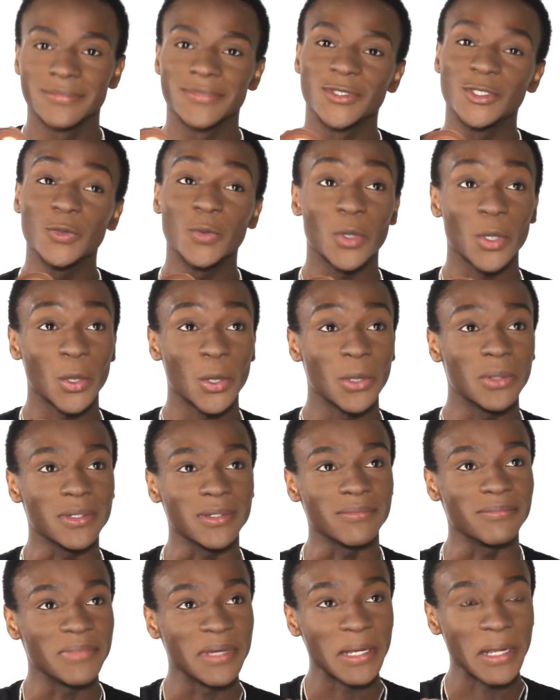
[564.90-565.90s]
Super
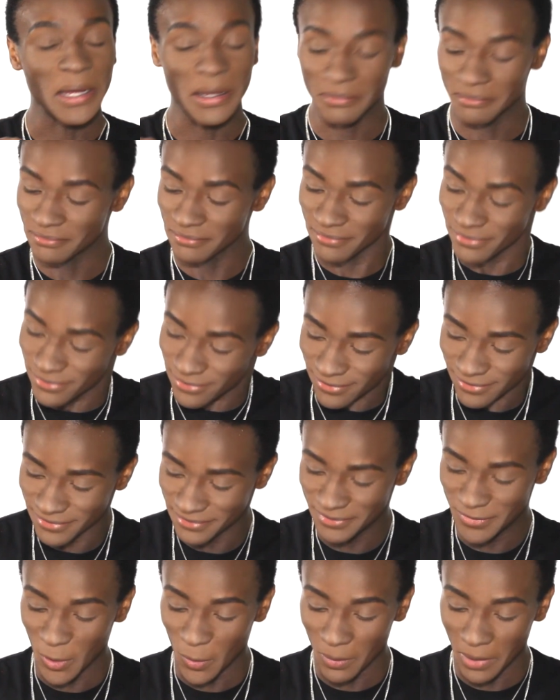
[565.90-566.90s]
old and beat up,
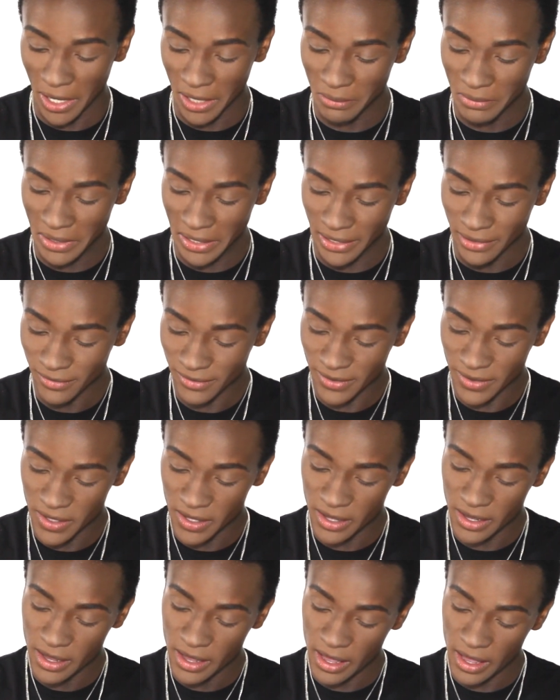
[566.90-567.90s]
don't mind me.
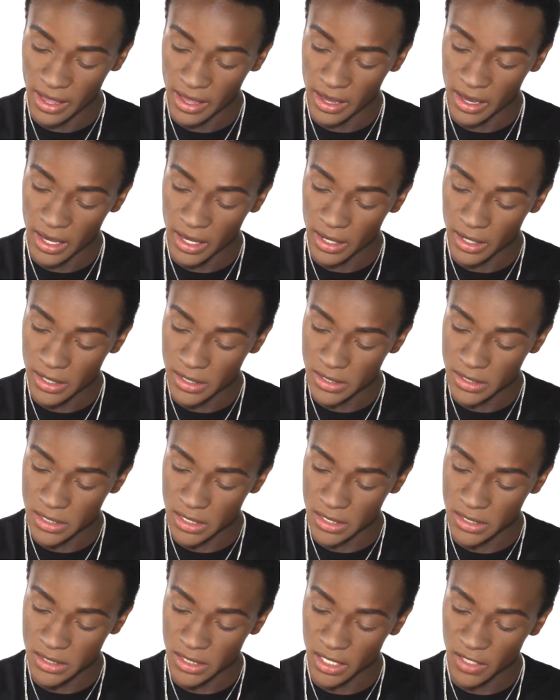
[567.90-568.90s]
And
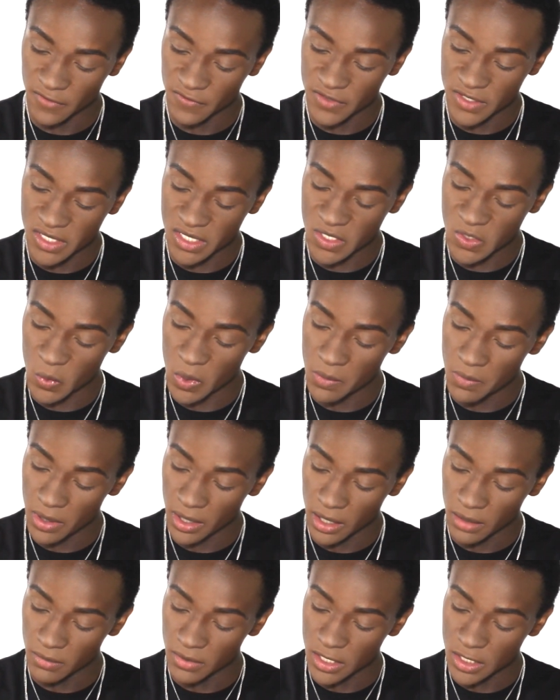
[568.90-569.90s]
instead of
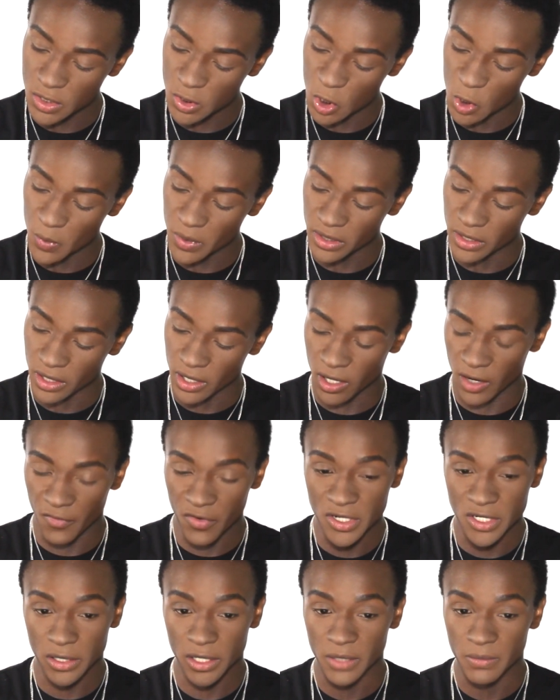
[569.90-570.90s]
sweeping and disturbing the
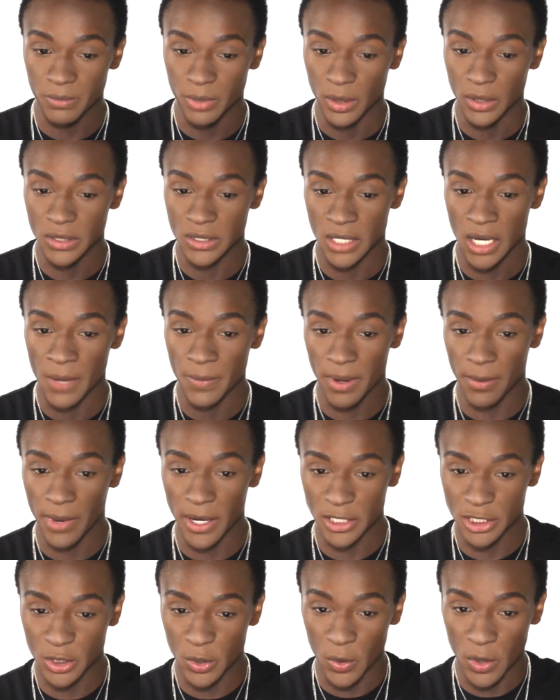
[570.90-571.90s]
coverage already built up, I'm
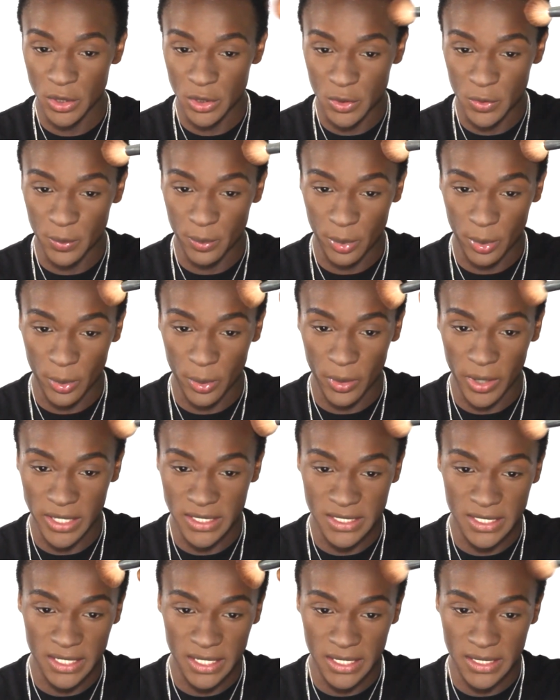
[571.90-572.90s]
actually going to
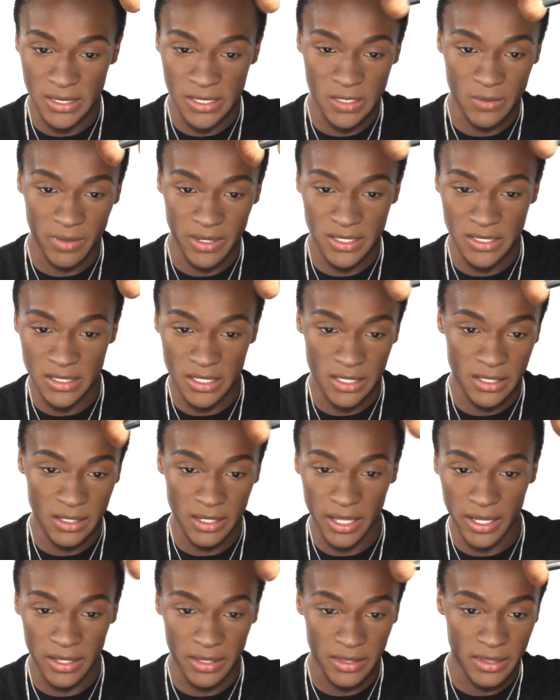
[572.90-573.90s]
press it into my
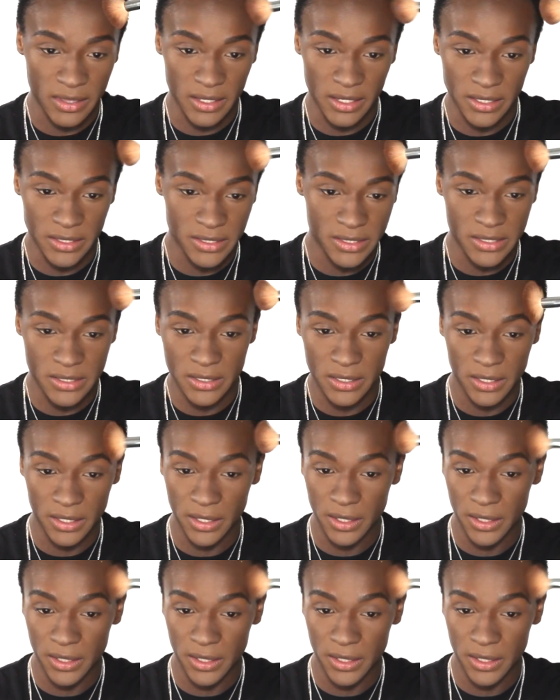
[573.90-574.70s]
skin like this.